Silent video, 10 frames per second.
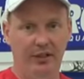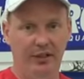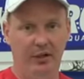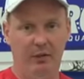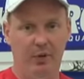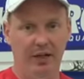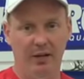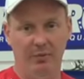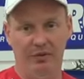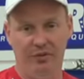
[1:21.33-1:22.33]
Now what
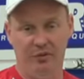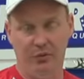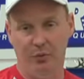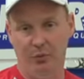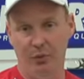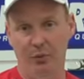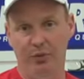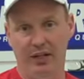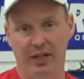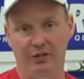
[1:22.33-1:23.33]
happens is you pull
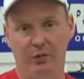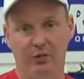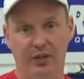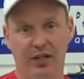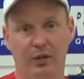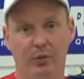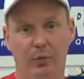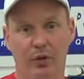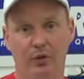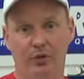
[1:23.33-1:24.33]
the actual standard
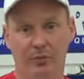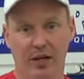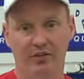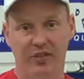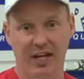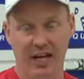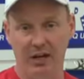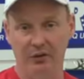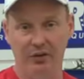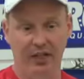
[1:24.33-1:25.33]
wheel spacer
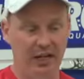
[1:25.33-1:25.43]
out